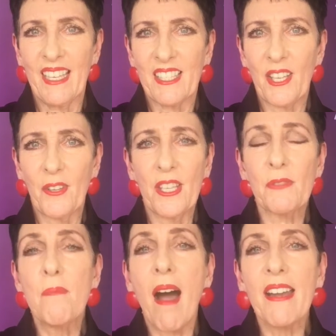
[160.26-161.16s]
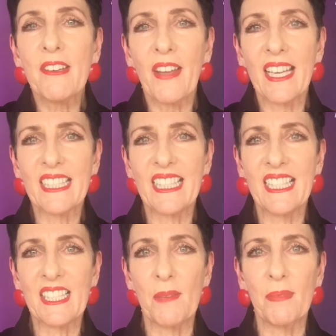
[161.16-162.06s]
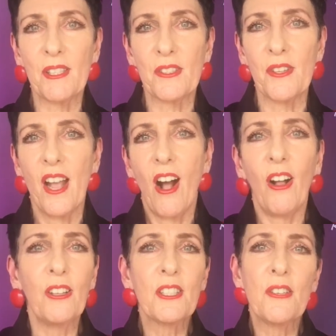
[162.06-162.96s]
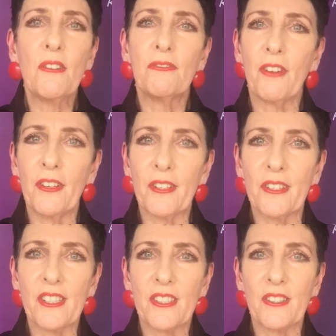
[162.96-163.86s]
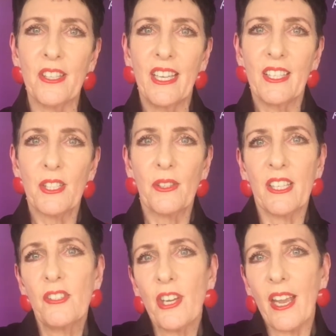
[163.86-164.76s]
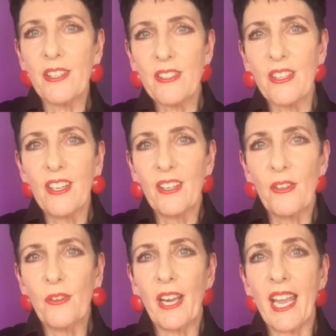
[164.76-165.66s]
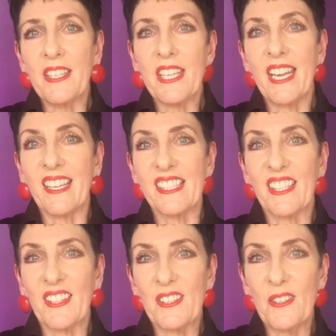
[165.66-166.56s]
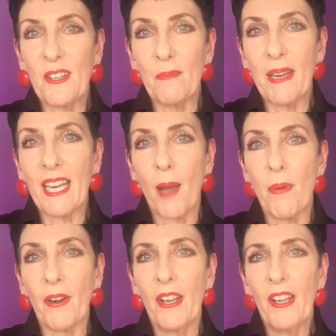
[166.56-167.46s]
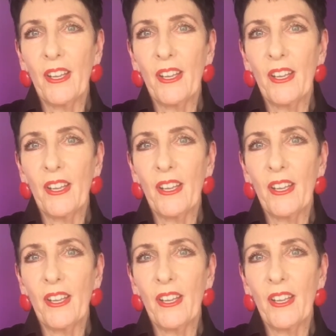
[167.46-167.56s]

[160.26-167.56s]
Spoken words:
So this Re-MINDavator is simply to alter your focus, to adjust your antenna so that you can pick up on